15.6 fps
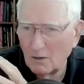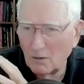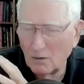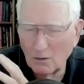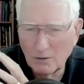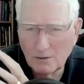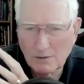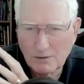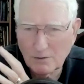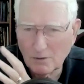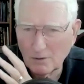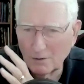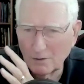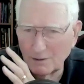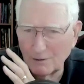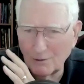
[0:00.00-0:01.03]
or
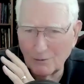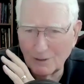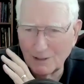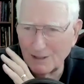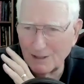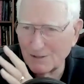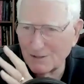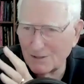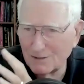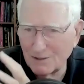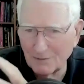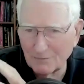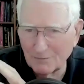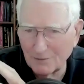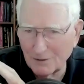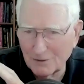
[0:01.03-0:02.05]
certainly no easy
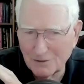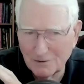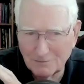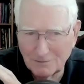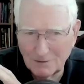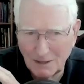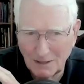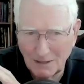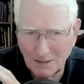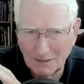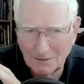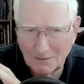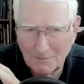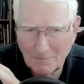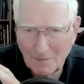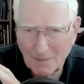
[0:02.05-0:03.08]
definition of God,